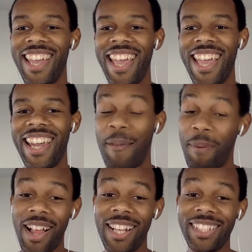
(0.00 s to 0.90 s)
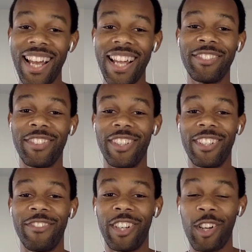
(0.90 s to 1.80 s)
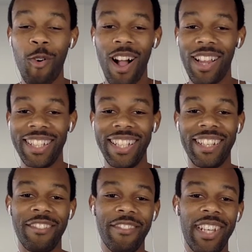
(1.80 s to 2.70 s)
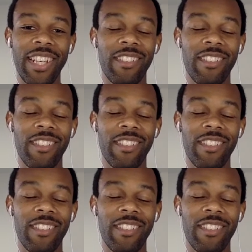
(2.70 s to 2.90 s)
and I apologize for the quality of the video.